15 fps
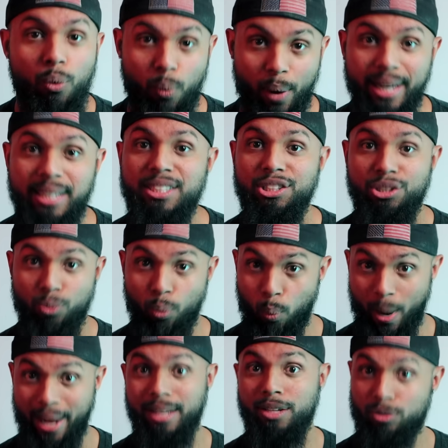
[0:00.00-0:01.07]
Racist
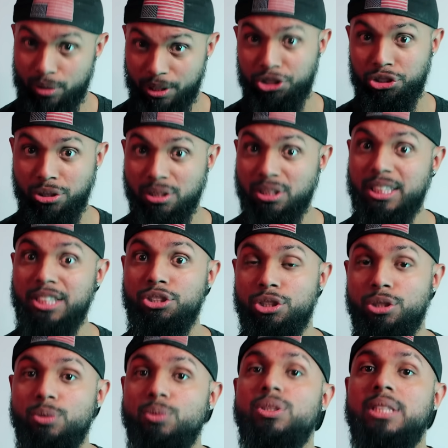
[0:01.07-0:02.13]
white Christians and
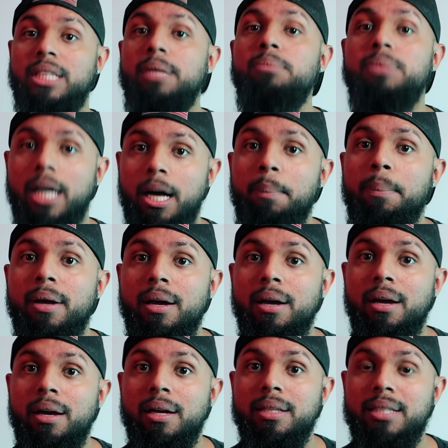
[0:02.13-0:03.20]
Jews teamed
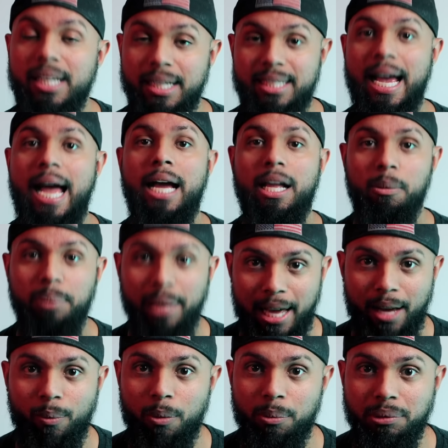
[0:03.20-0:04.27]
up to attack a
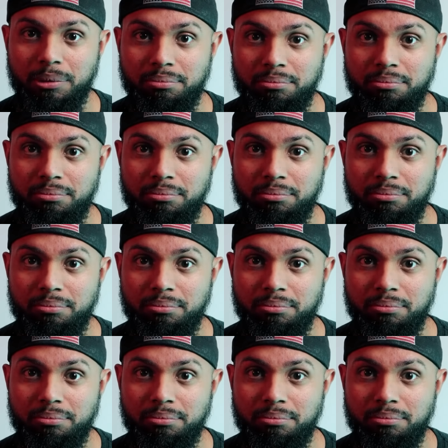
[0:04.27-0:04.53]
black woman.